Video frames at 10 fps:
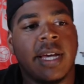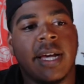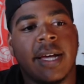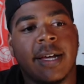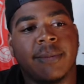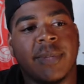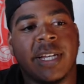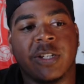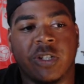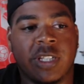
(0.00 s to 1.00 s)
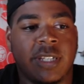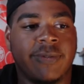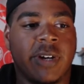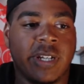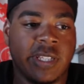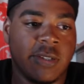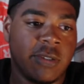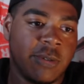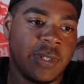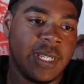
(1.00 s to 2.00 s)
And as you see, Vardy is
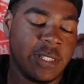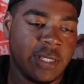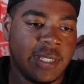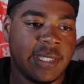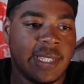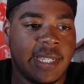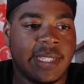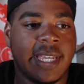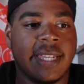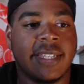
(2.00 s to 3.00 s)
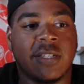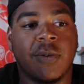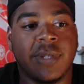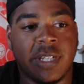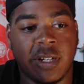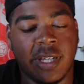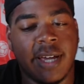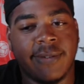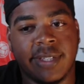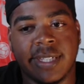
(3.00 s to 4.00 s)
also on the injured list, as I said, and so is Johnny
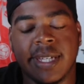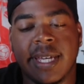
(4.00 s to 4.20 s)
Evans.